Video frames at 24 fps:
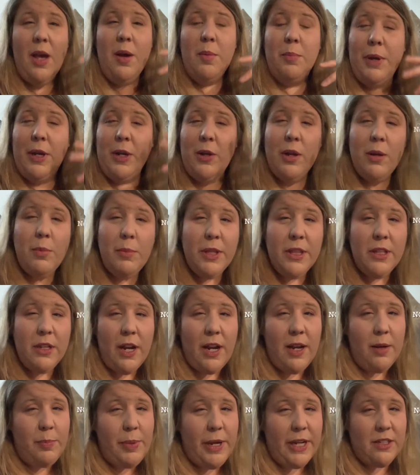my grandmother
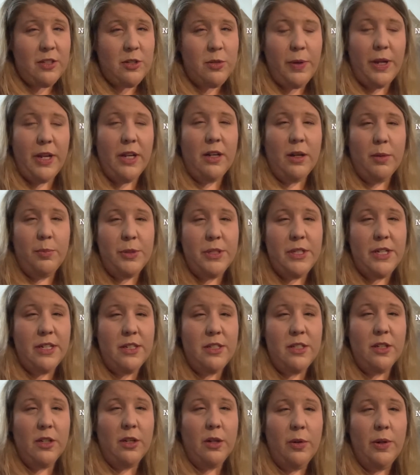had passed away a couple
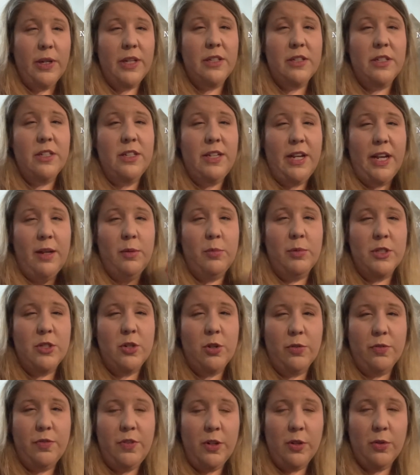days ago and today was
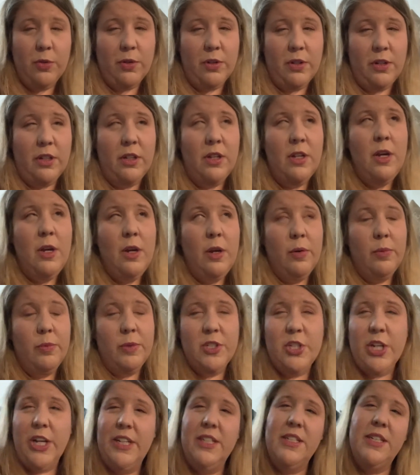her funeral,
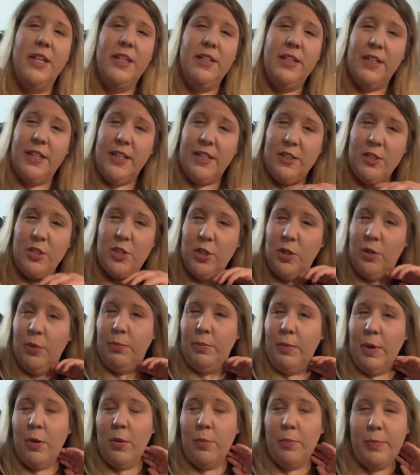which I attended on
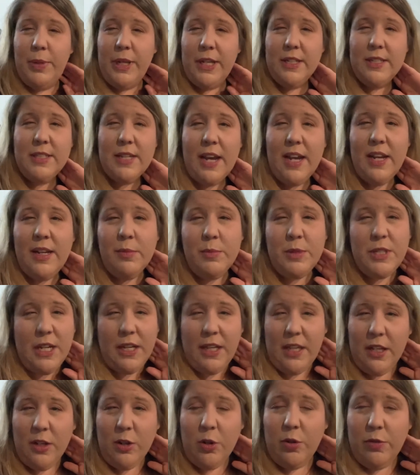Zoom because I am
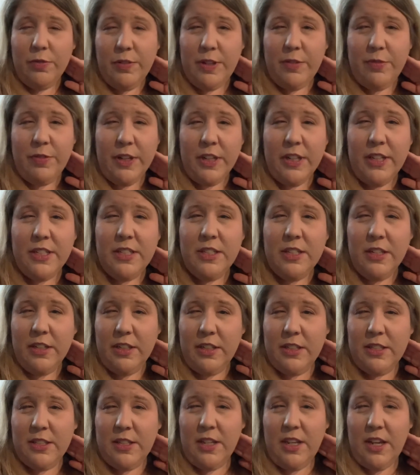taking COVID very
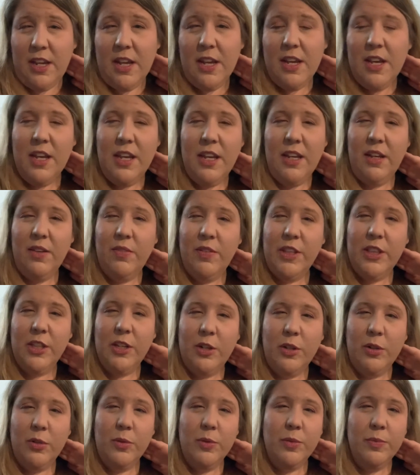seriously, even
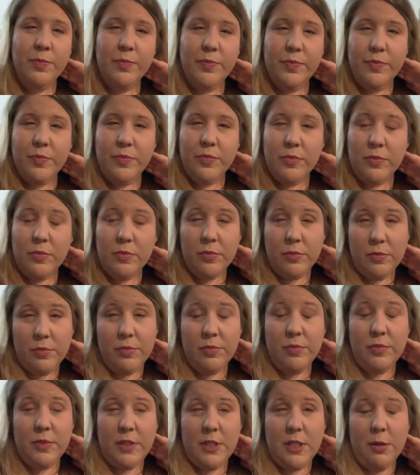though
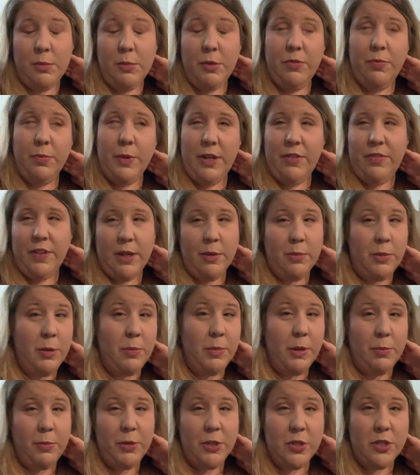some of my family
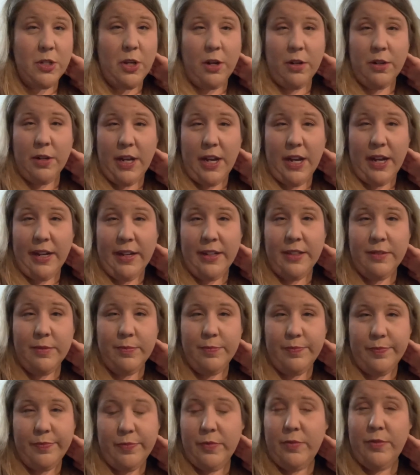members are not.
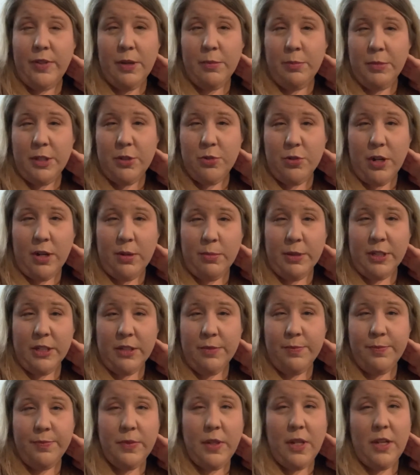Family drama.
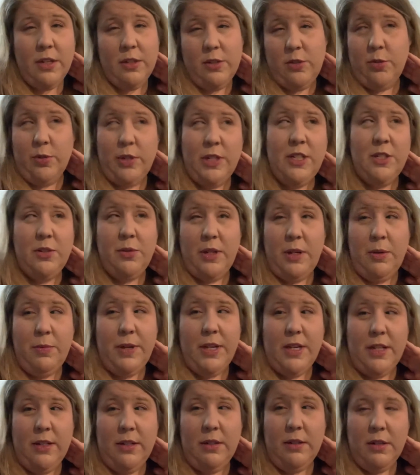
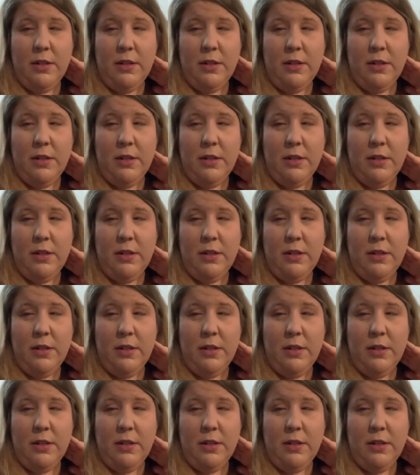2021.